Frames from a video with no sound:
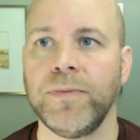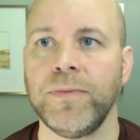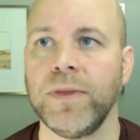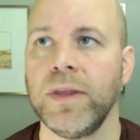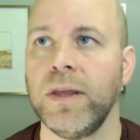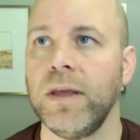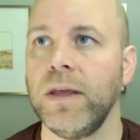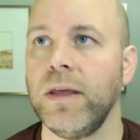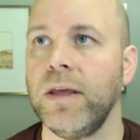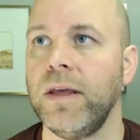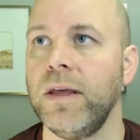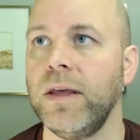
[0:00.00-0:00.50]

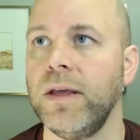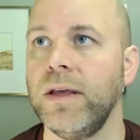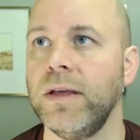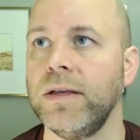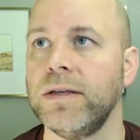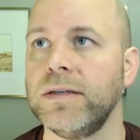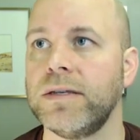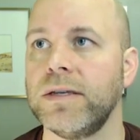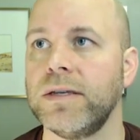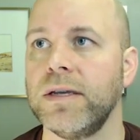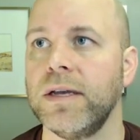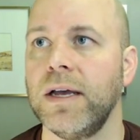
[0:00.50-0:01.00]

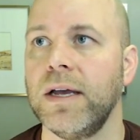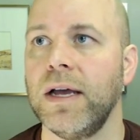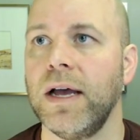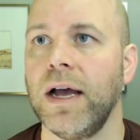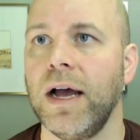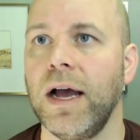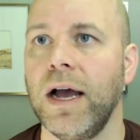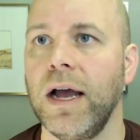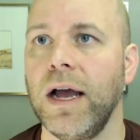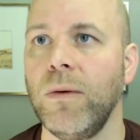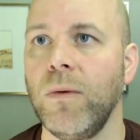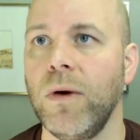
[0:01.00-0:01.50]
is
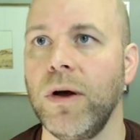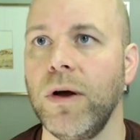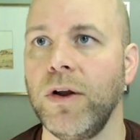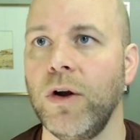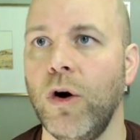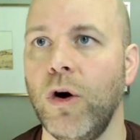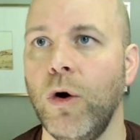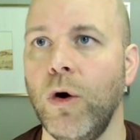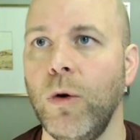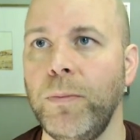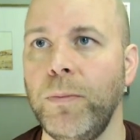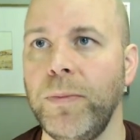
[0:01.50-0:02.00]
I wanna
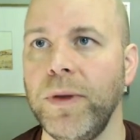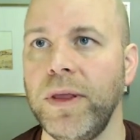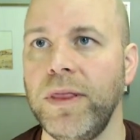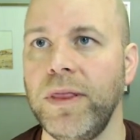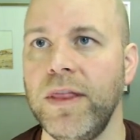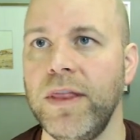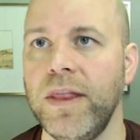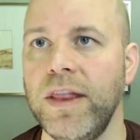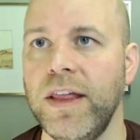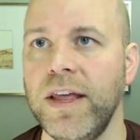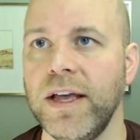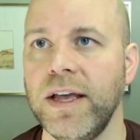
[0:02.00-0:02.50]

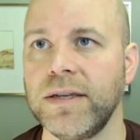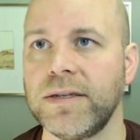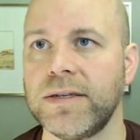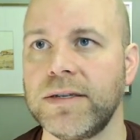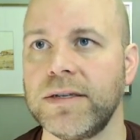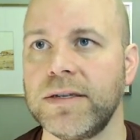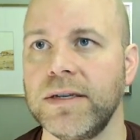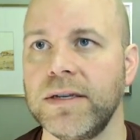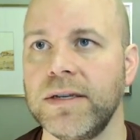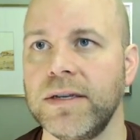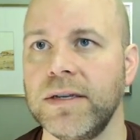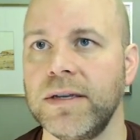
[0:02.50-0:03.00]
open
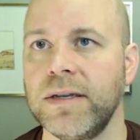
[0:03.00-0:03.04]
this